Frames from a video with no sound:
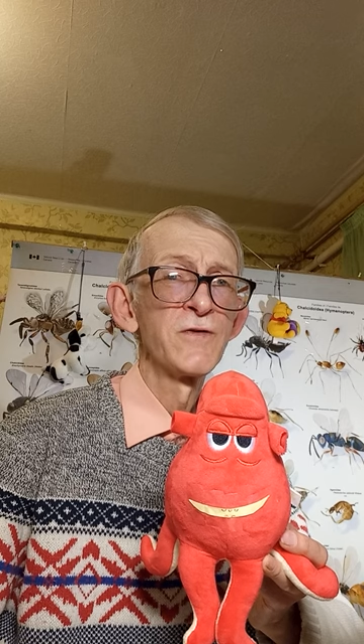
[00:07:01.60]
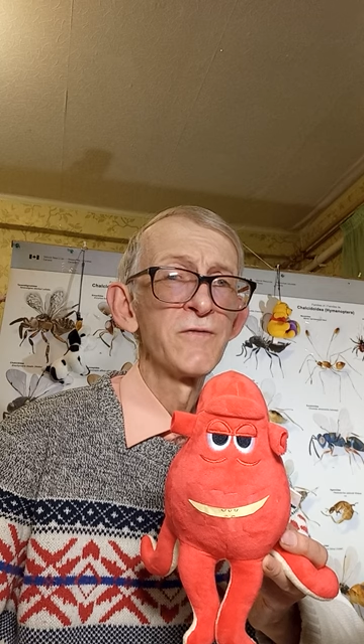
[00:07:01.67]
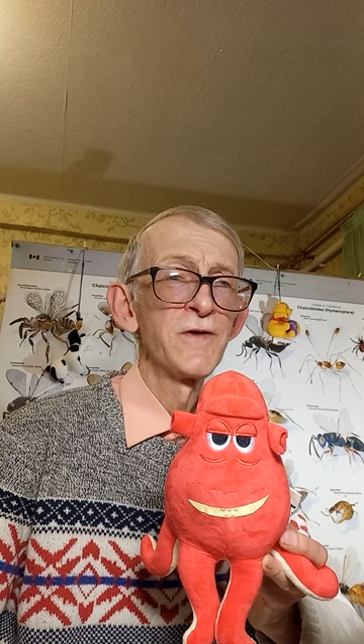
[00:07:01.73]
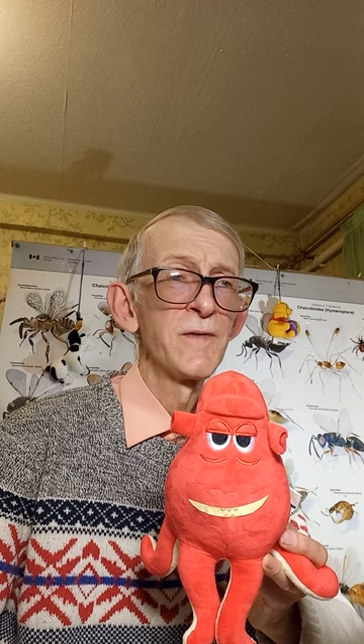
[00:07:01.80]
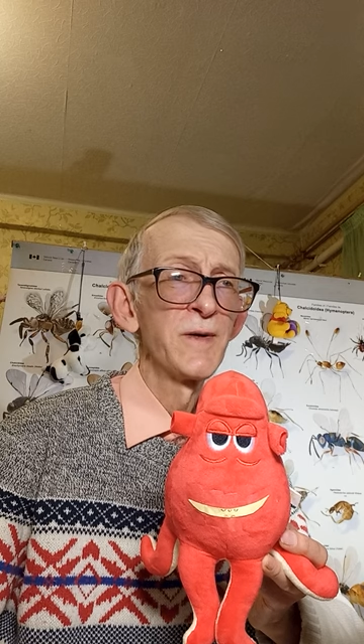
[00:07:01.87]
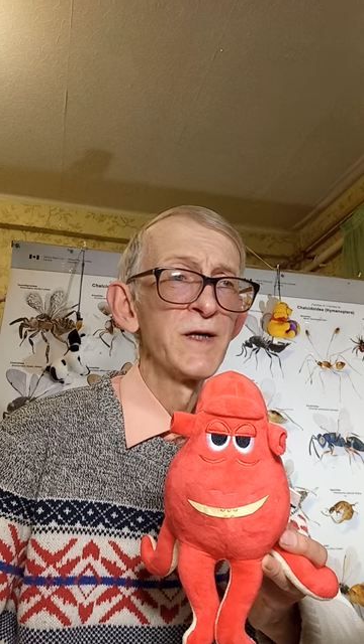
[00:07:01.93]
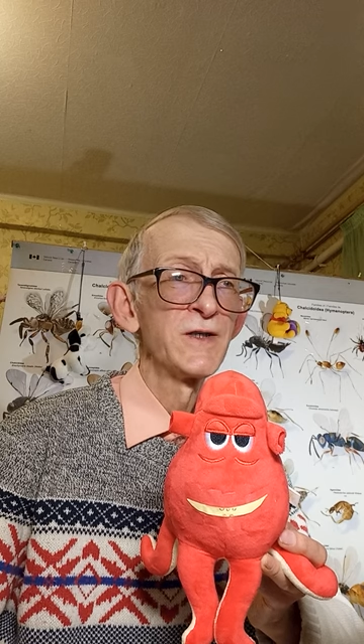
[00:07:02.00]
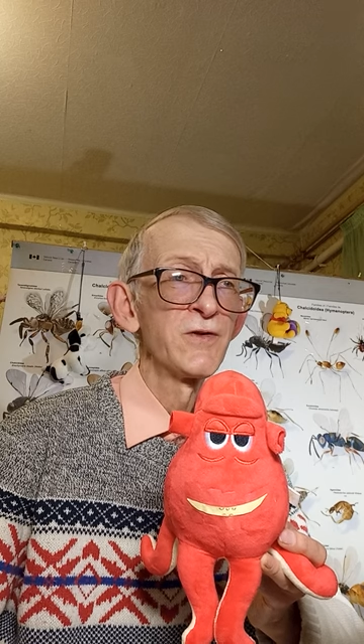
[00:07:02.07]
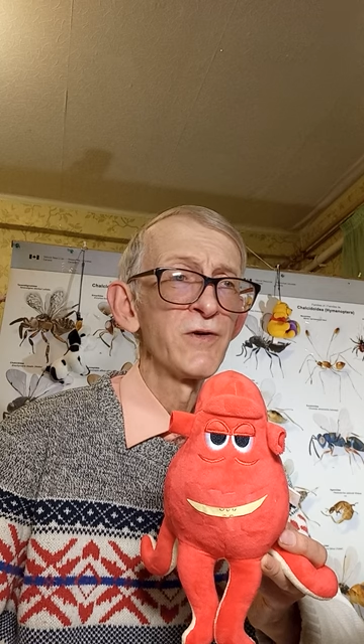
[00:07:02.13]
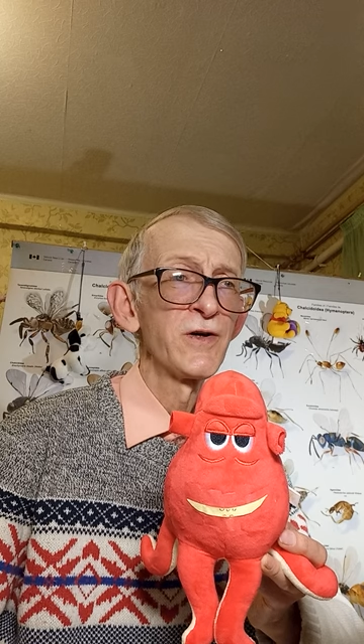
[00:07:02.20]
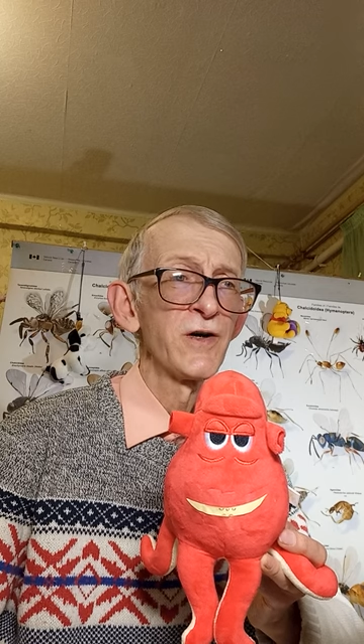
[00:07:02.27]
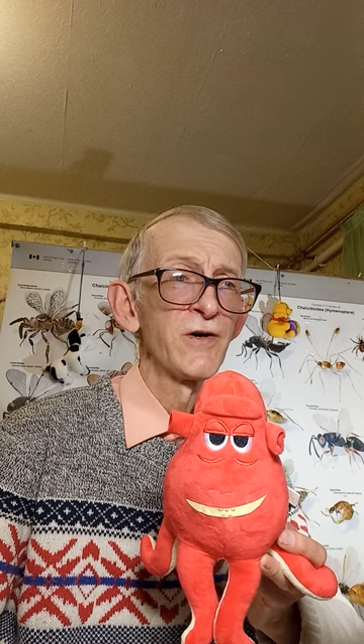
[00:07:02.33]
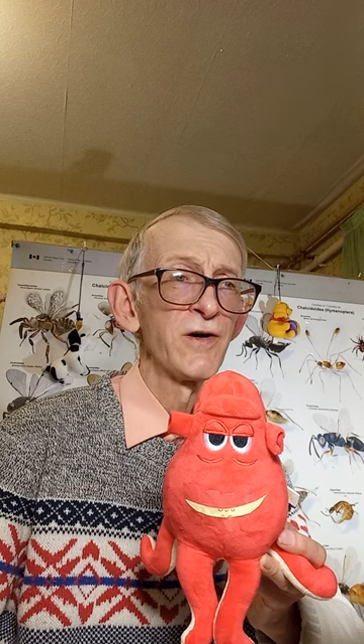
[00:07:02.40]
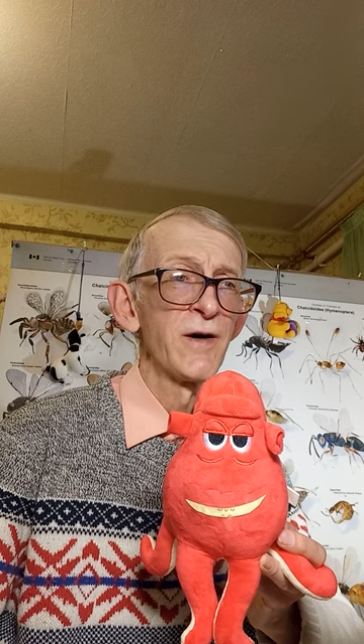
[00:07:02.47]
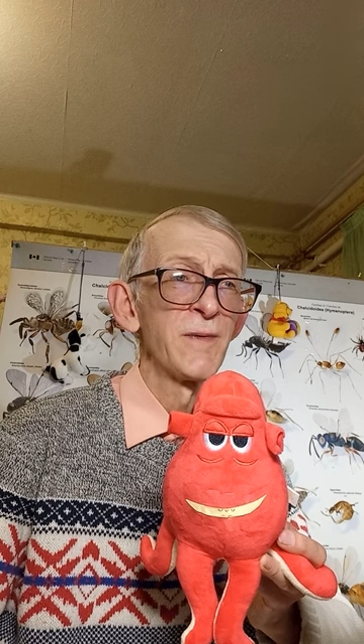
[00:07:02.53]
of family
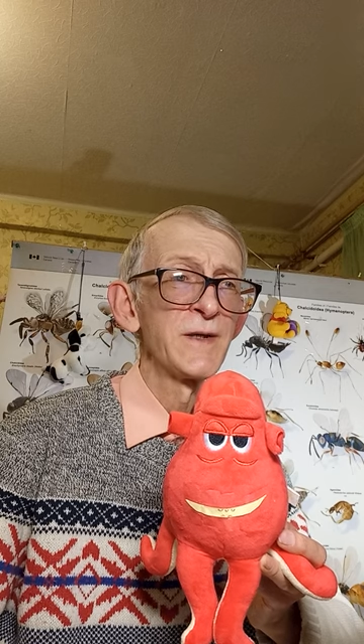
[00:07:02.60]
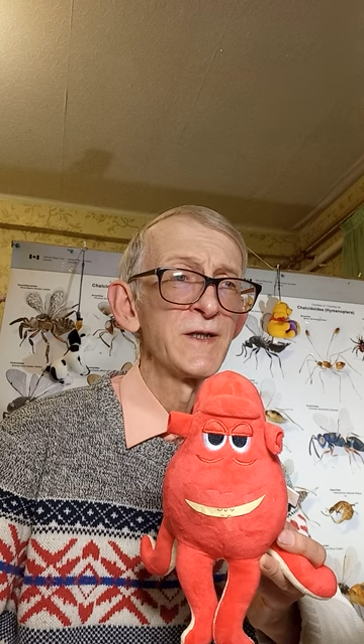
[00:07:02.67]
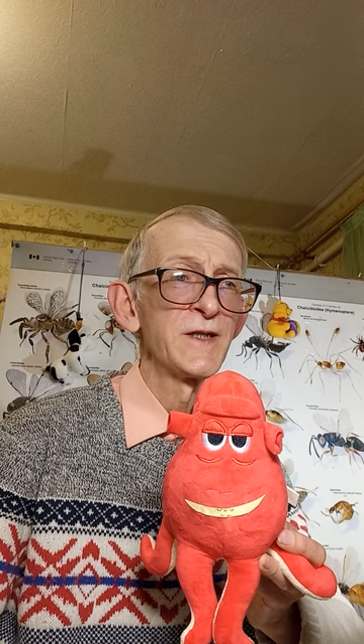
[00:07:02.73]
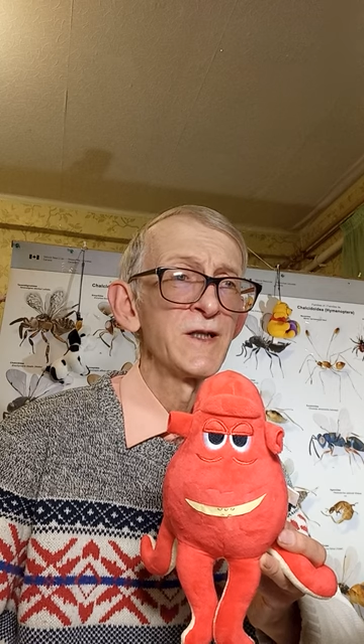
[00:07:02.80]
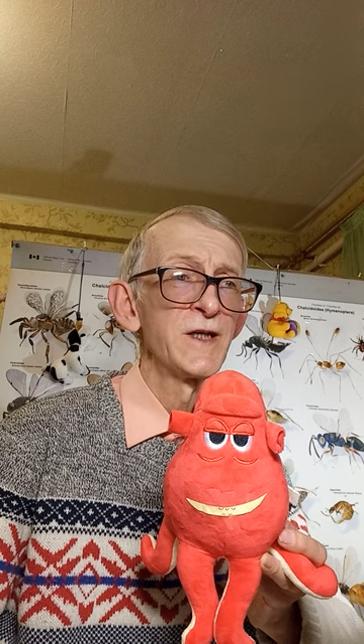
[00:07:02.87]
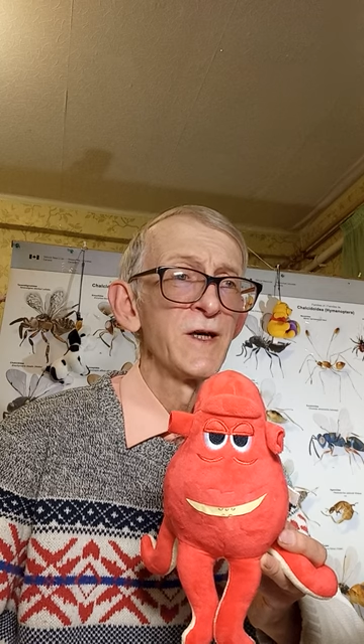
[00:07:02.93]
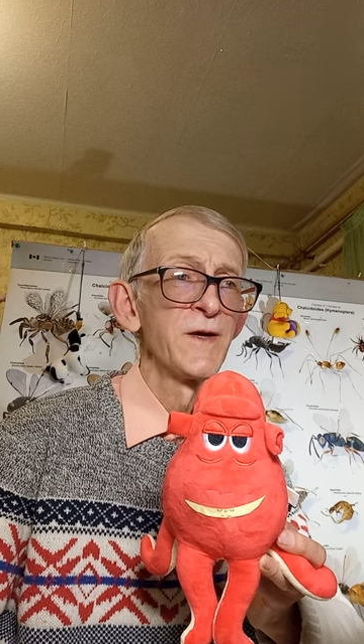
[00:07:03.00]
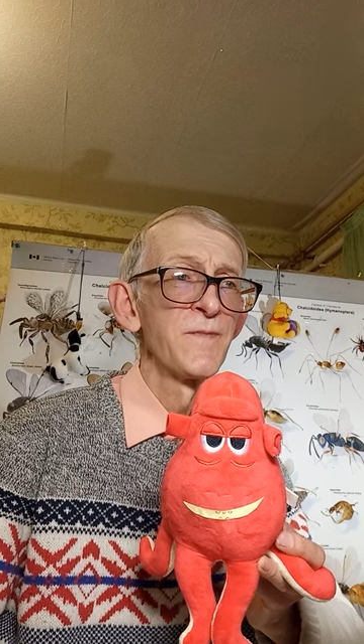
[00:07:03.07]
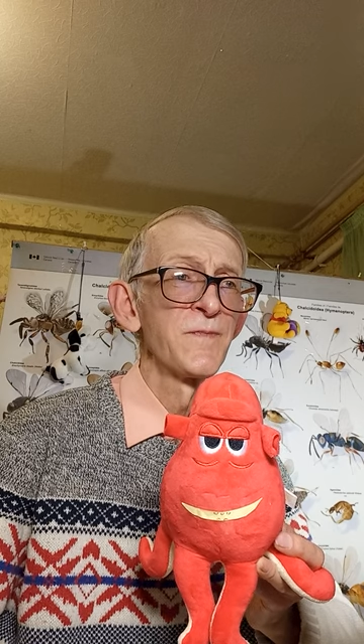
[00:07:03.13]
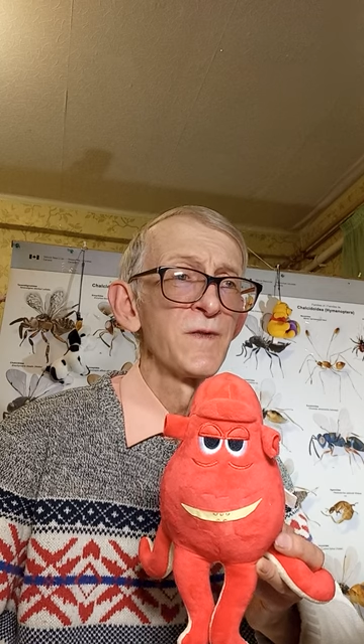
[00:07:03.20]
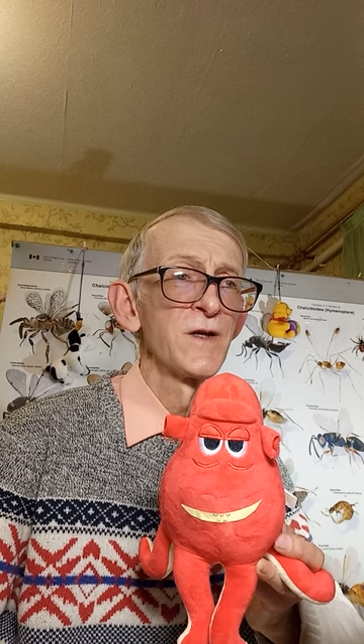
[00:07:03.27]
Trichogrammatidae.